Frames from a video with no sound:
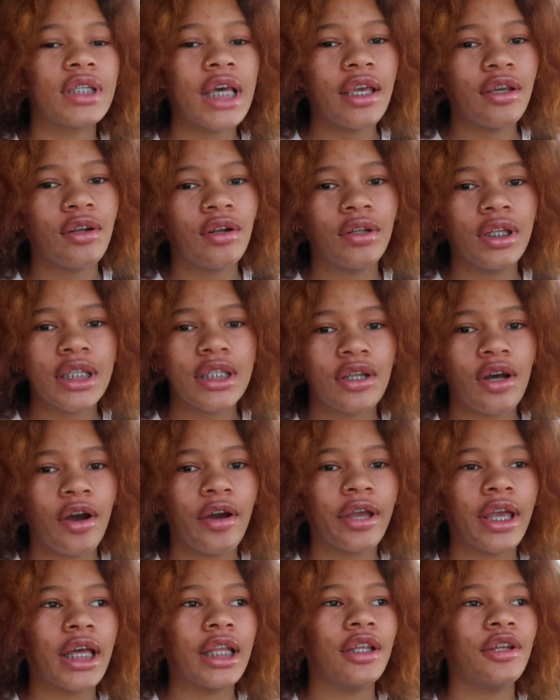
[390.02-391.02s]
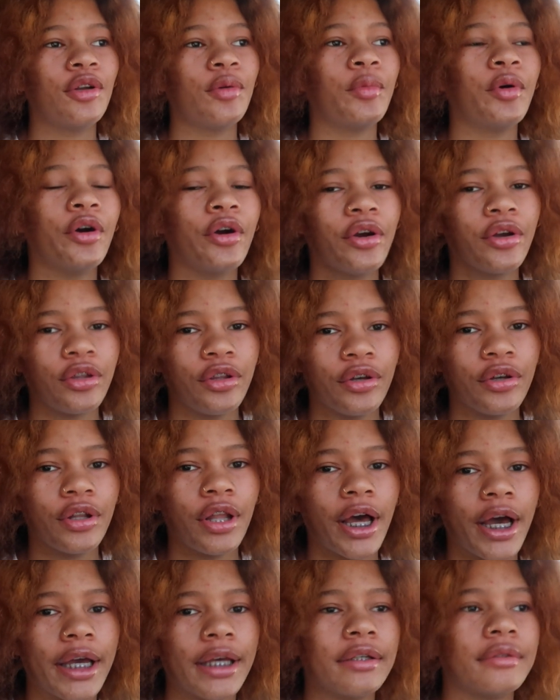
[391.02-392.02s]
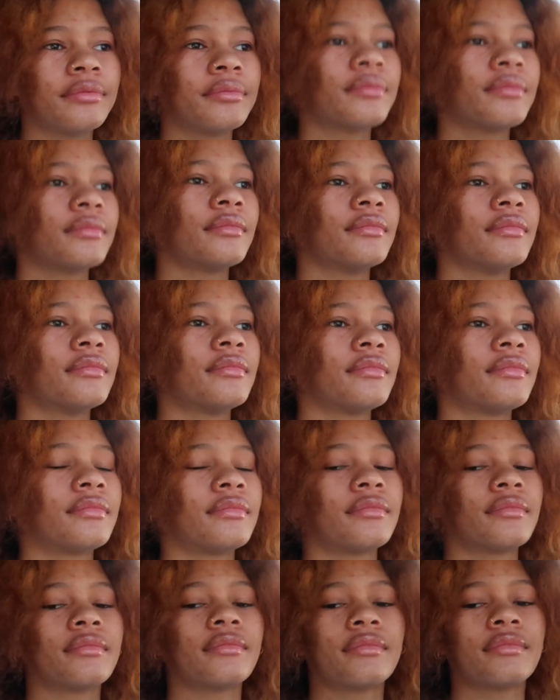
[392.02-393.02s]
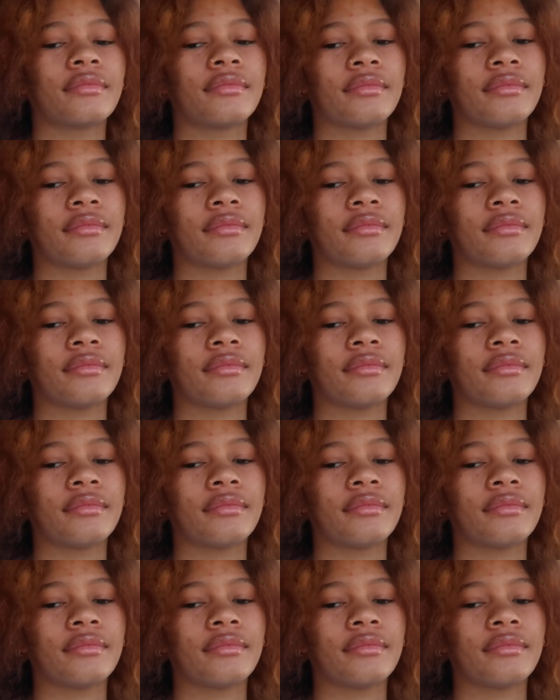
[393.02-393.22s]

say you don't listen to R. Kelly no more, you're lying. Just